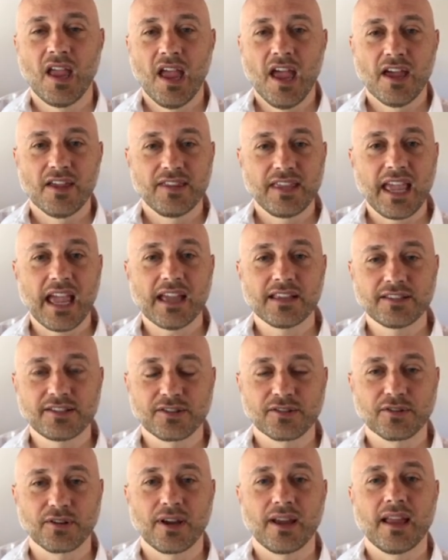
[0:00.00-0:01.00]
The
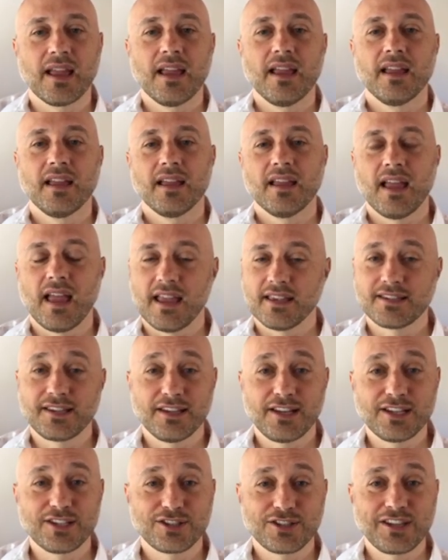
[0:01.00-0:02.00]
answer, as it
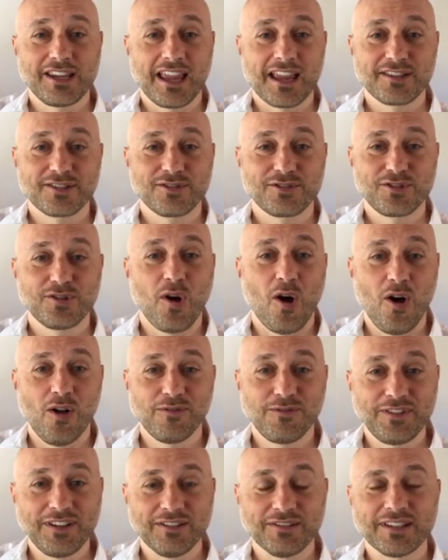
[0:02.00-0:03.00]
is the answer to all
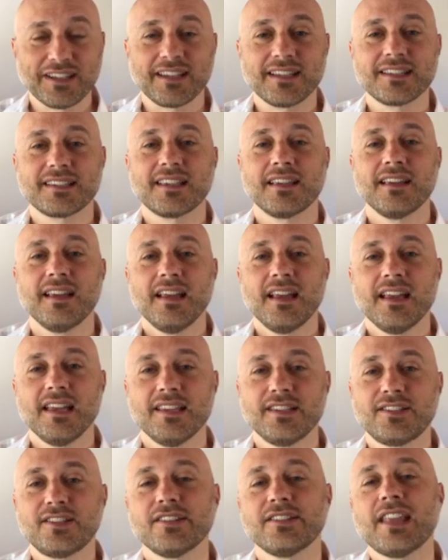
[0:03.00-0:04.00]
feelings,
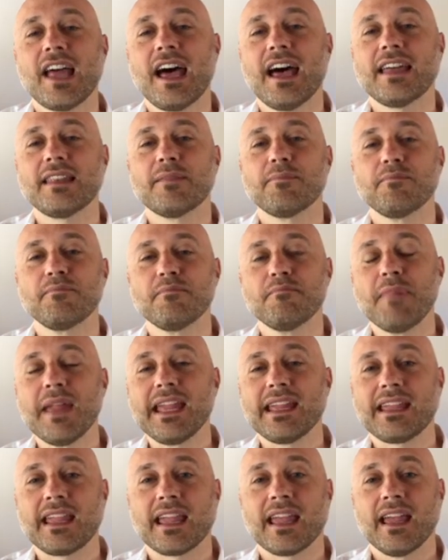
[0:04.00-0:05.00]
is to not
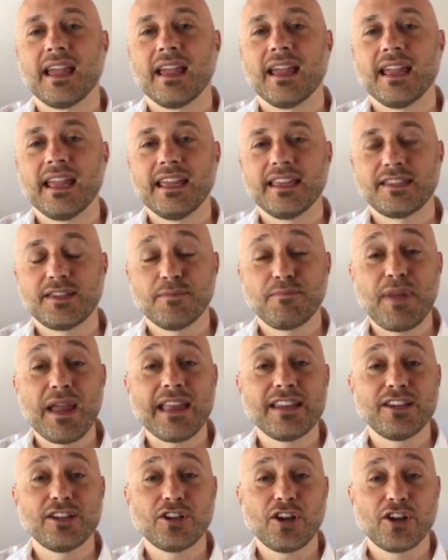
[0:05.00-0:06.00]
make it
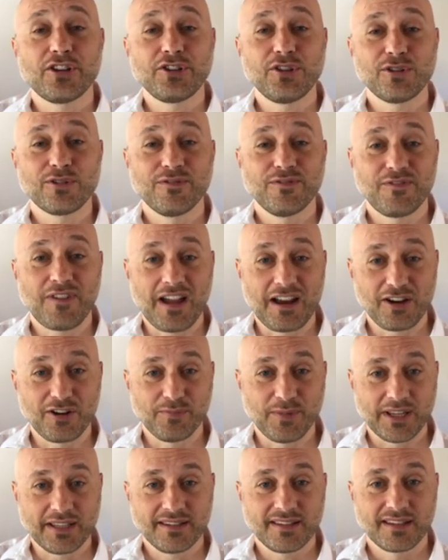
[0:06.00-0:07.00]
dependent on your
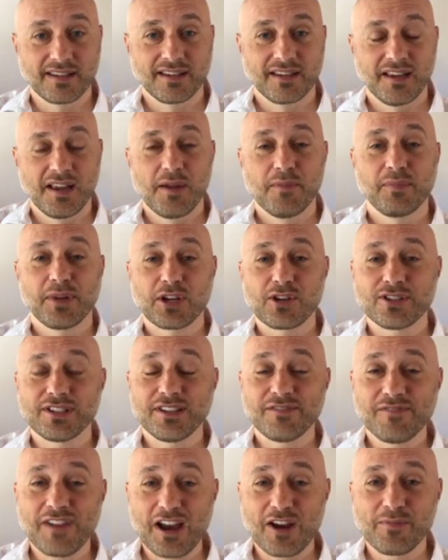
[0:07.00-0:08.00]
environment, because the
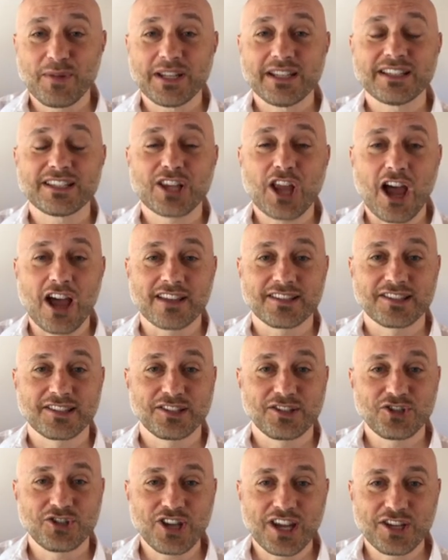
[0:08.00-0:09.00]
environment is
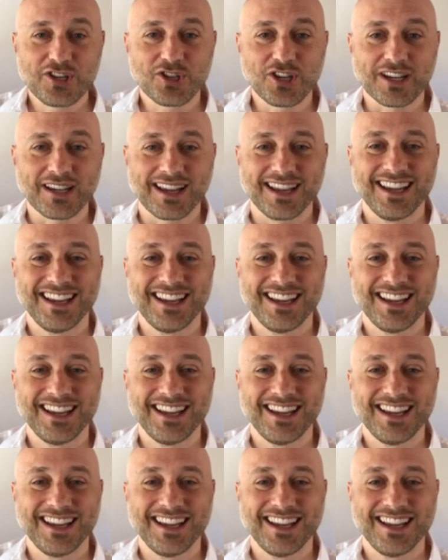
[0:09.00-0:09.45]
constantly changing.